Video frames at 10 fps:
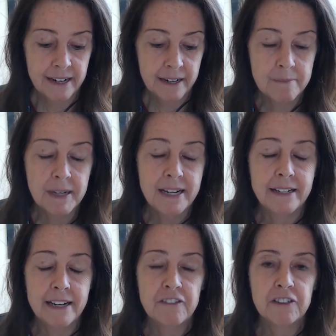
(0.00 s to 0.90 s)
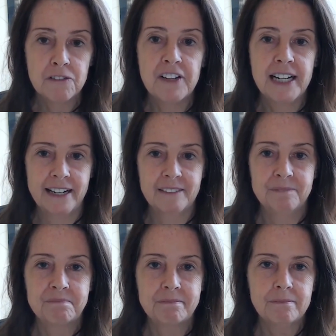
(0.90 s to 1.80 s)
completely
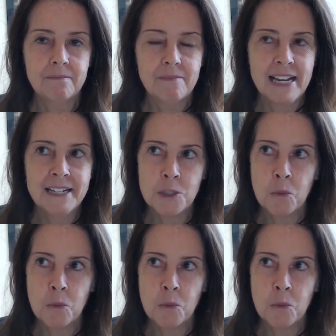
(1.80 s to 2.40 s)
fulfilling. And it's